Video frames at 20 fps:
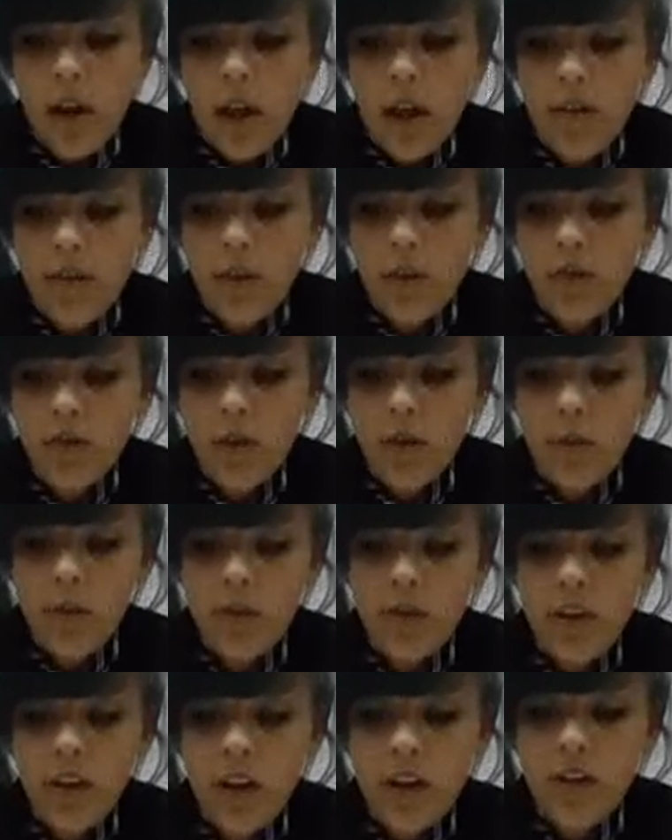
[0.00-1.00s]
If the troops
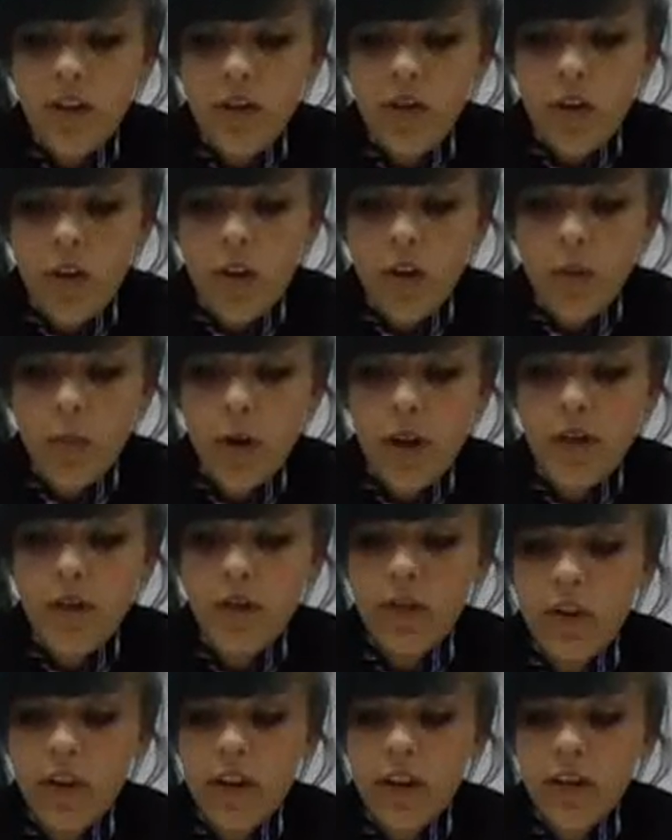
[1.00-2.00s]
stand strong, we have
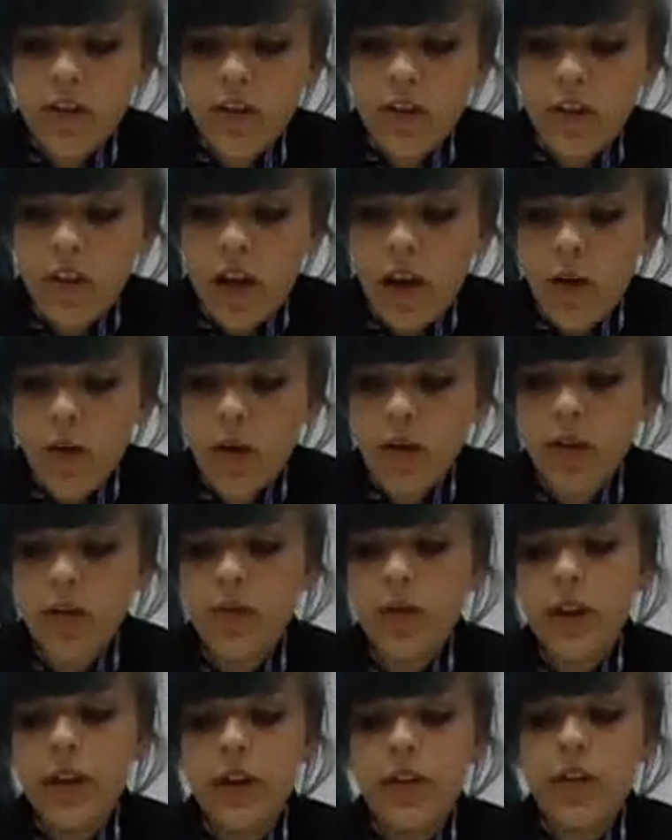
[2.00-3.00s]
a chance out on the
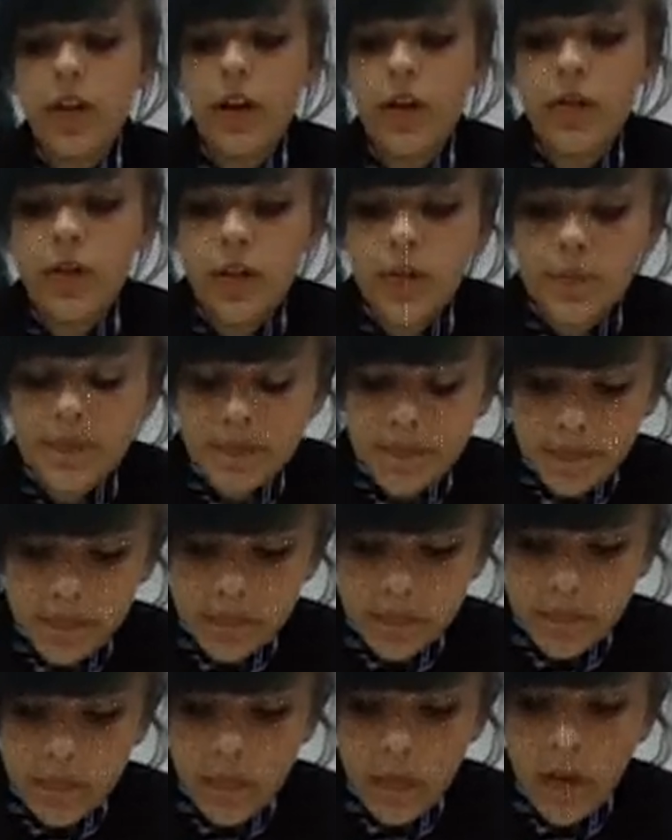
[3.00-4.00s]
fighting ground.
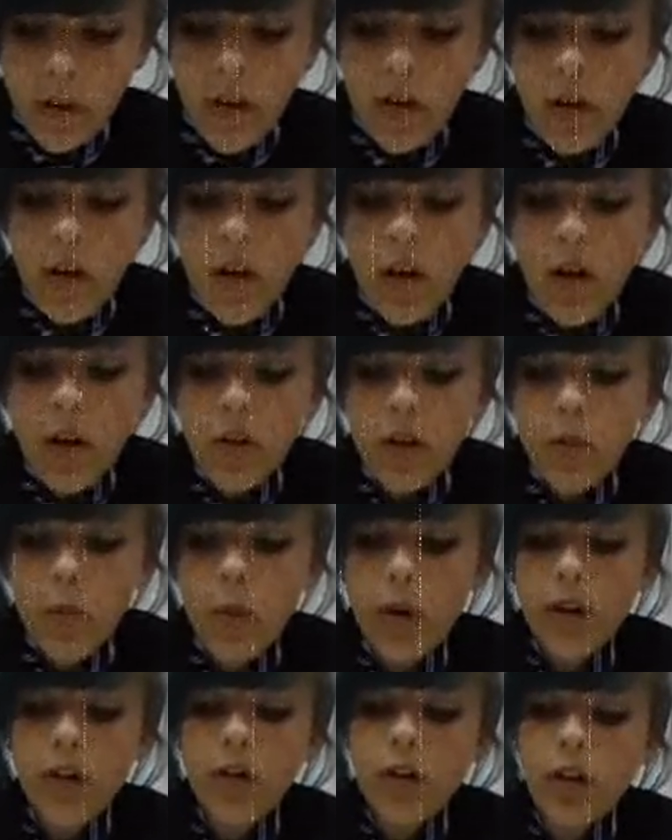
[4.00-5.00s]
The
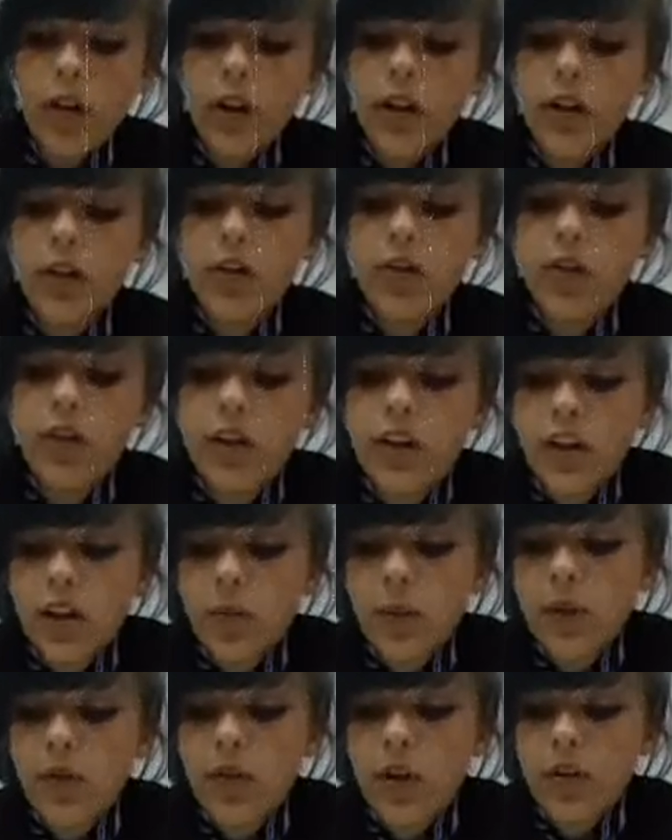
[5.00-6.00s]
weather and the terrain
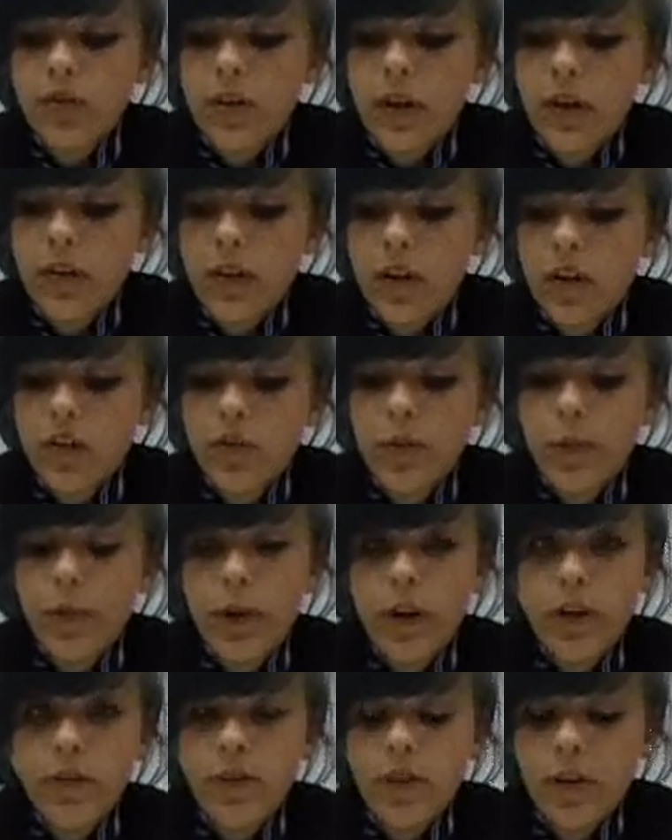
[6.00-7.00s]
can be rough out there from
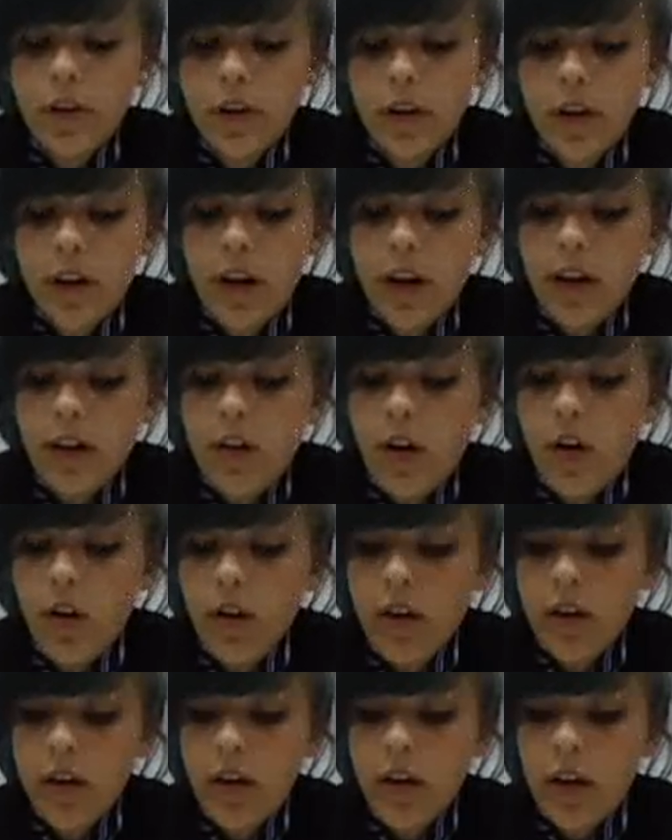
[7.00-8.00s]
what I've heard, and all
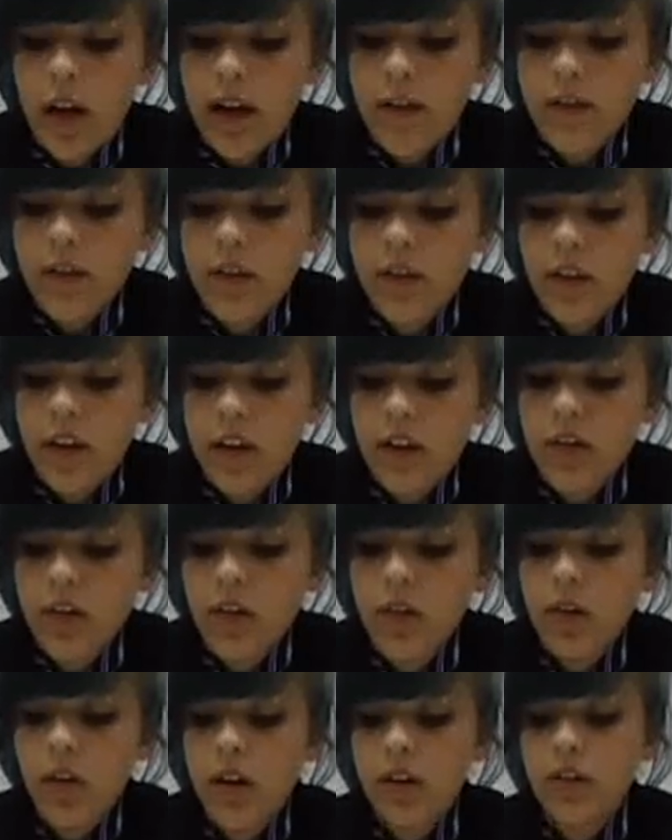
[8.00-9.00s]
I have to say is
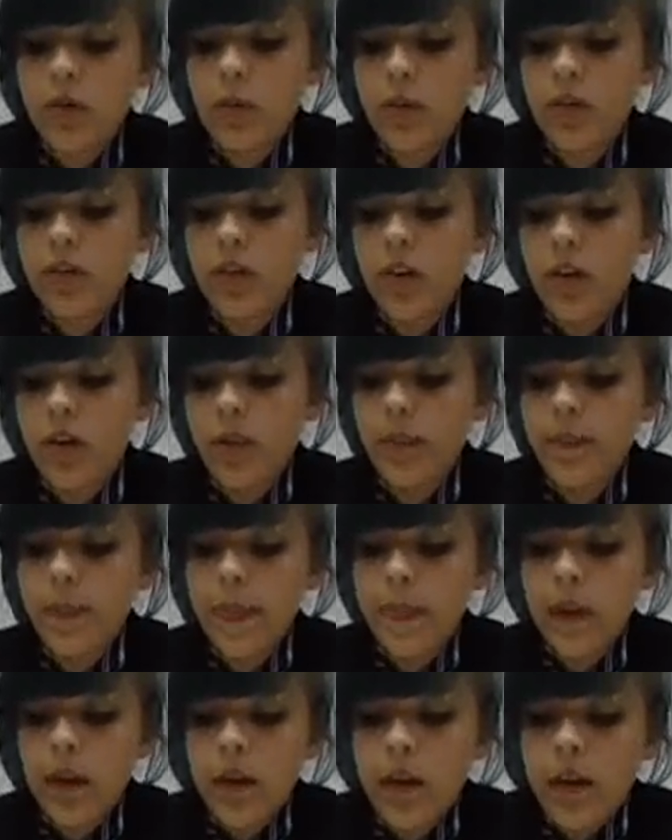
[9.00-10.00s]
good luck to us all.
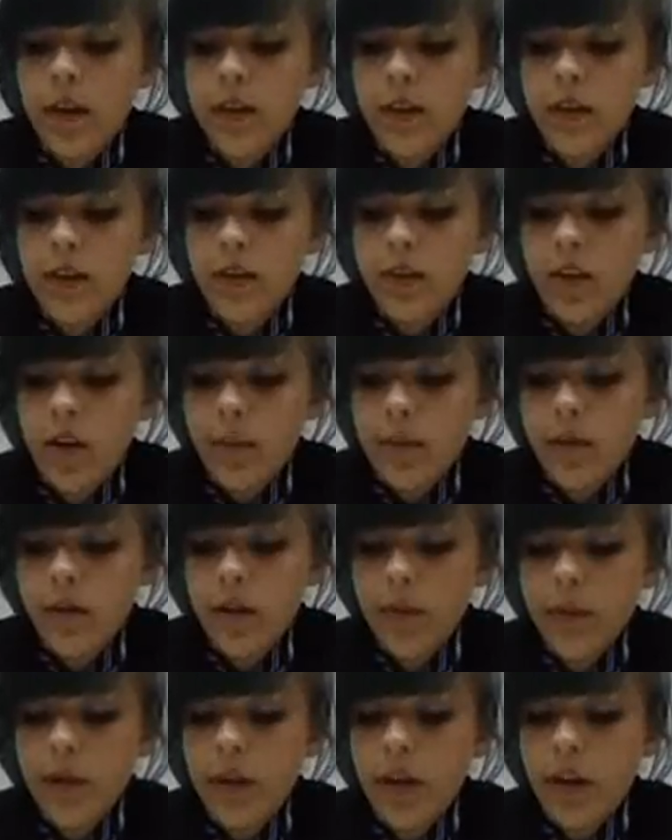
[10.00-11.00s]
This is
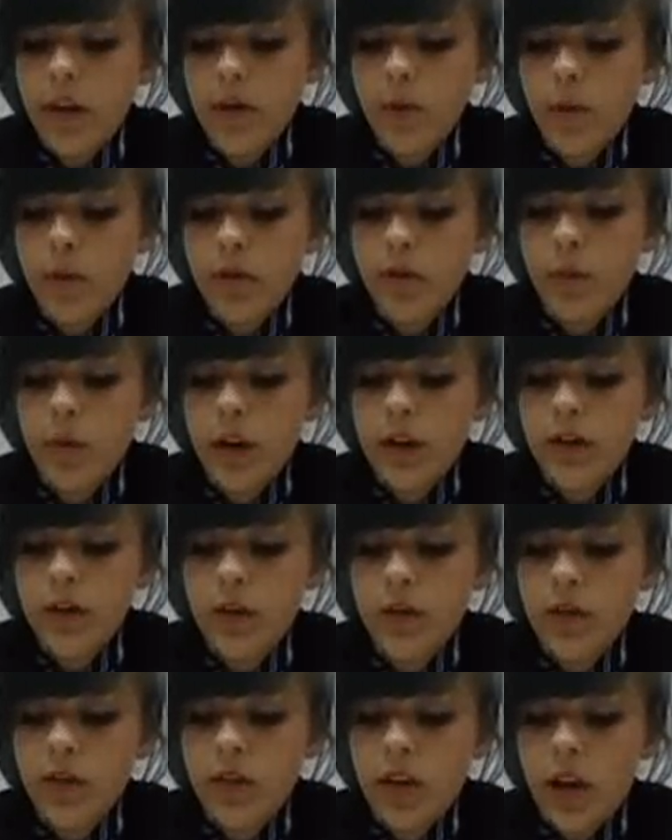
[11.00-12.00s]
WWN Worldwide
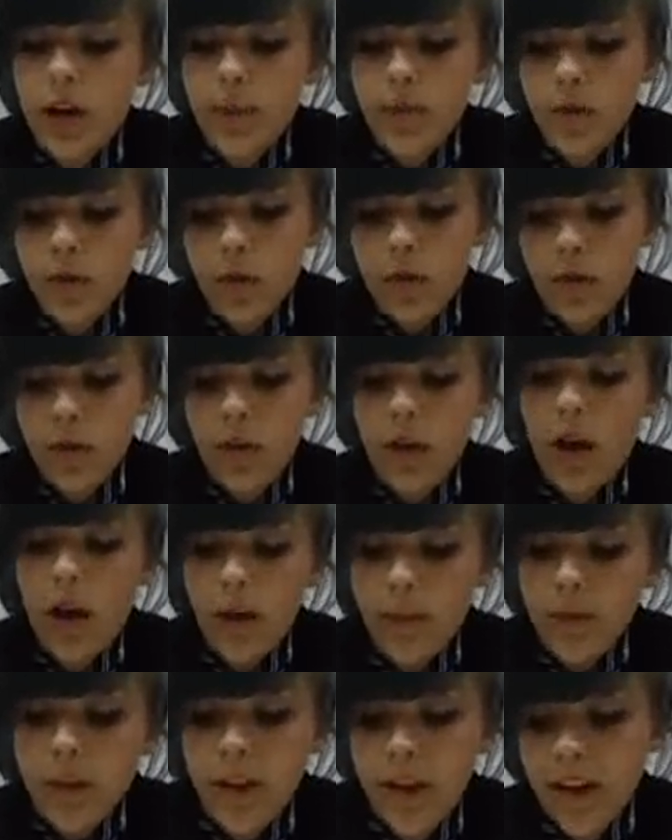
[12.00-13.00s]
News. I'm
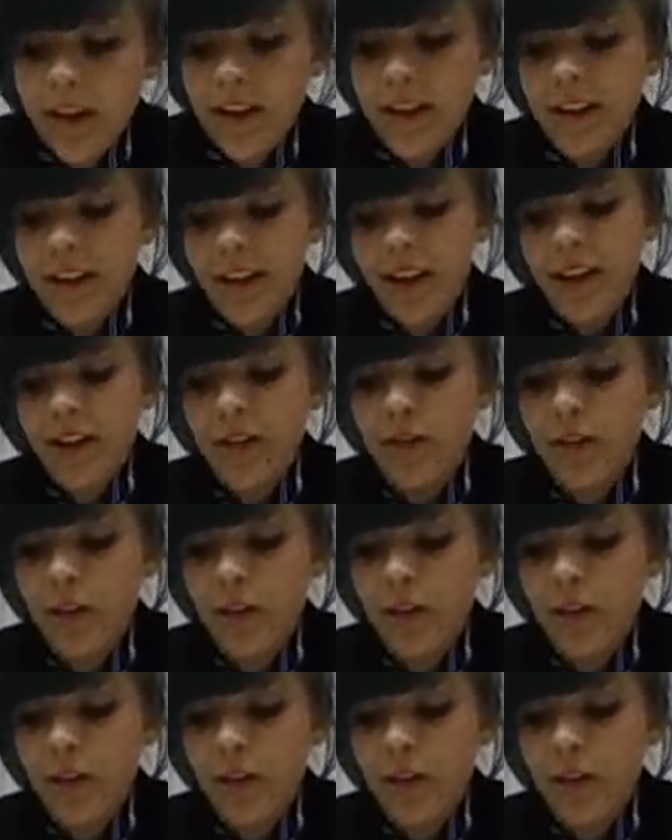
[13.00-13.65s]
Leanne.